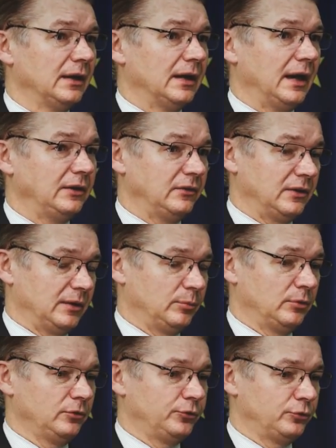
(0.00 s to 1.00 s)
and is
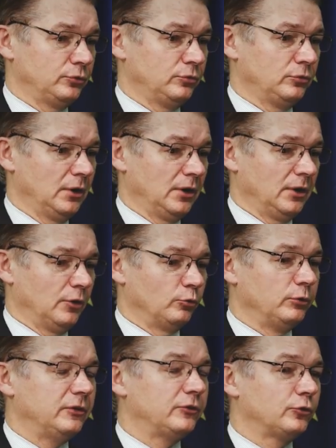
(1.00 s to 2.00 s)
able to
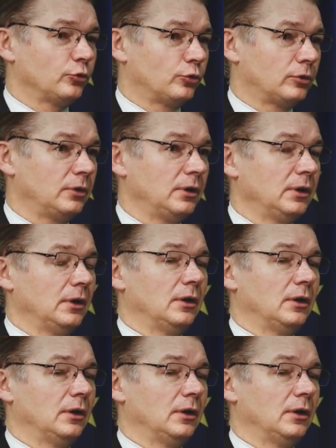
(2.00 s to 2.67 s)
restore,